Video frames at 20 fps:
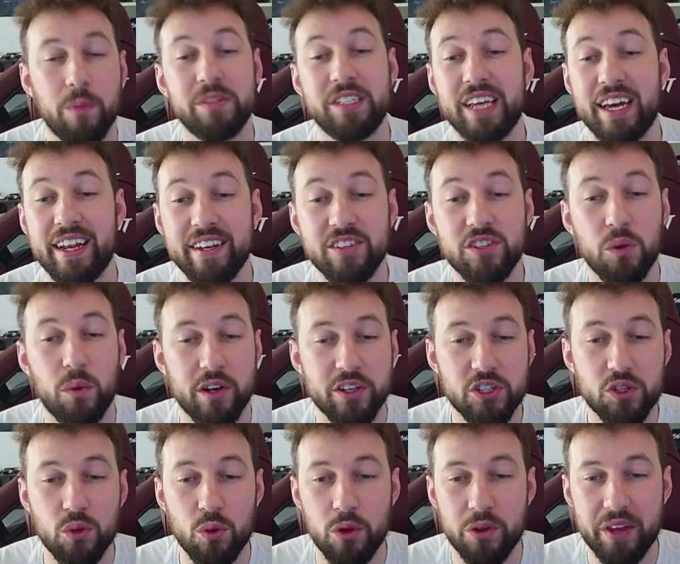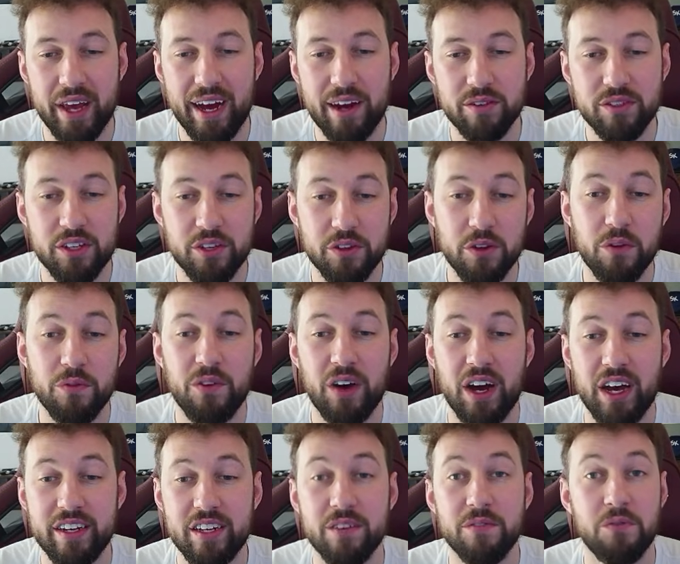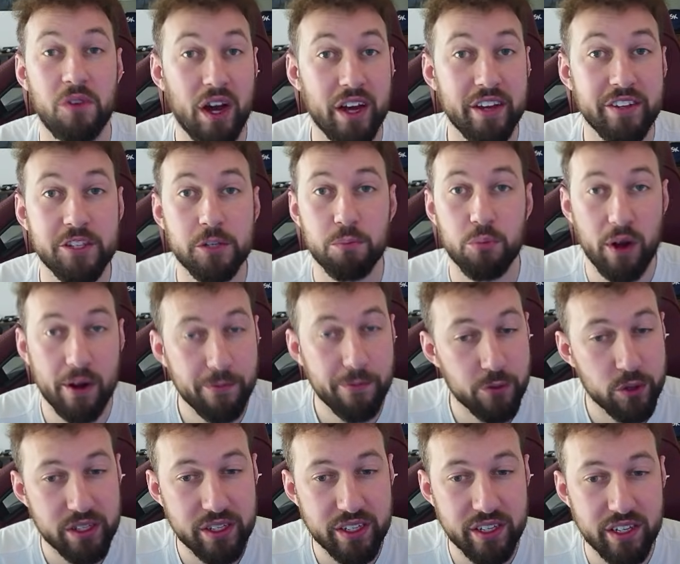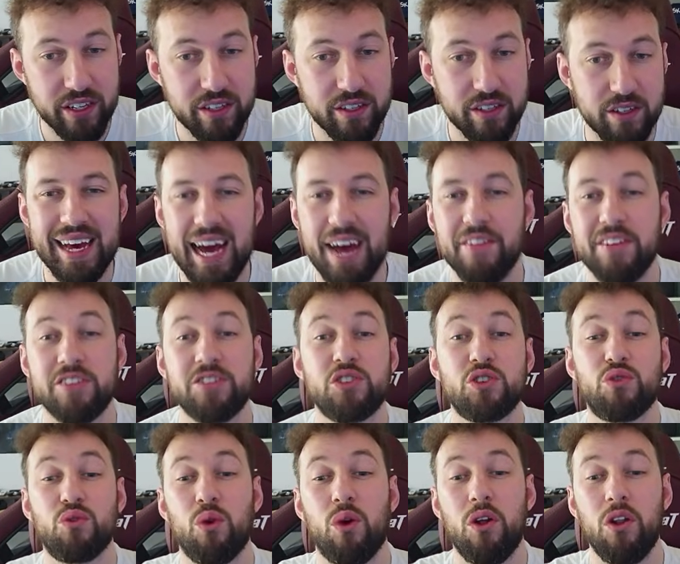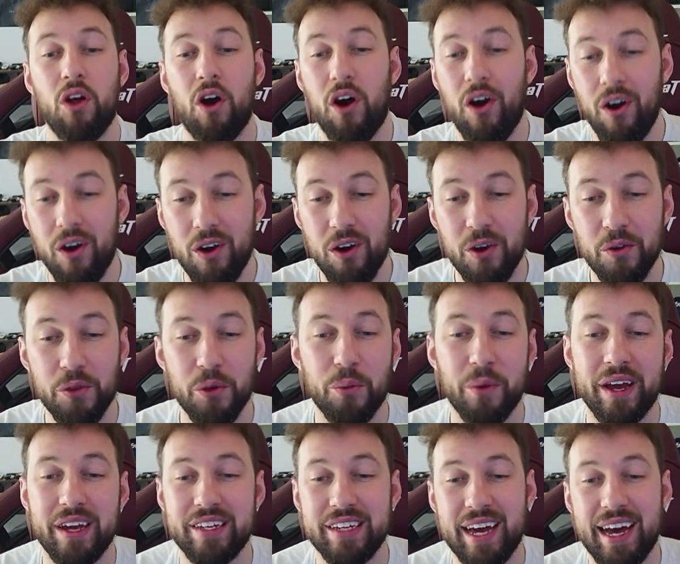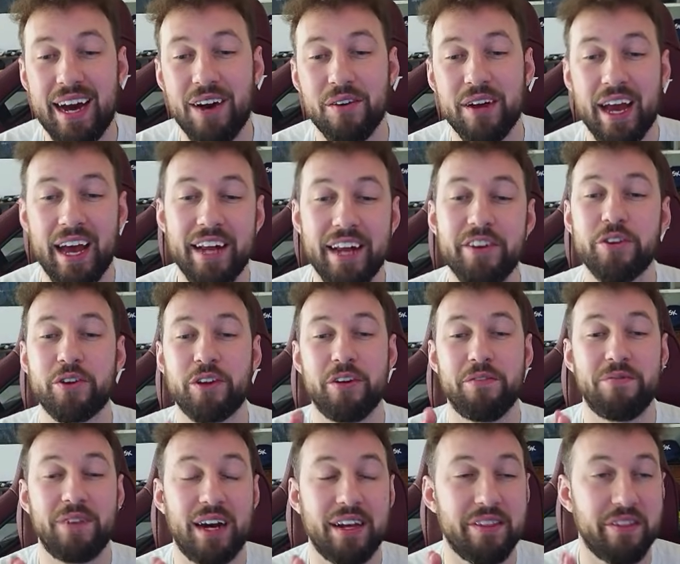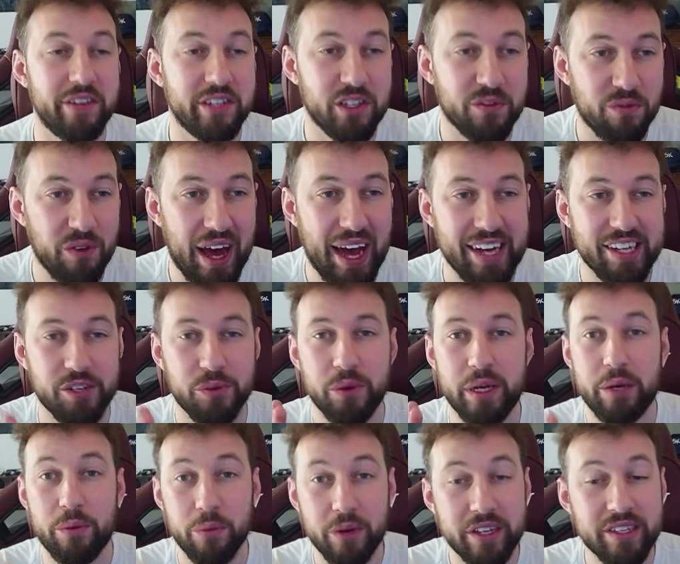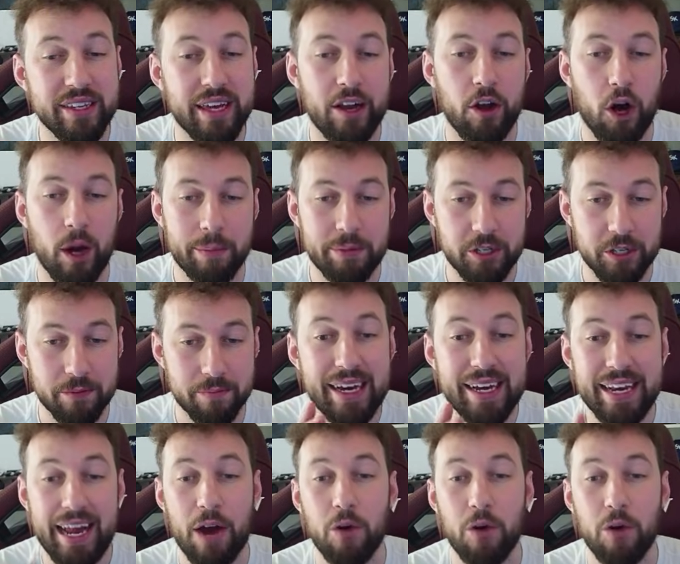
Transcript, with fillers: settings, you wanna scroll down till you find device preferences and then scroll all the way down and you're gonna find this factory reset option. Now,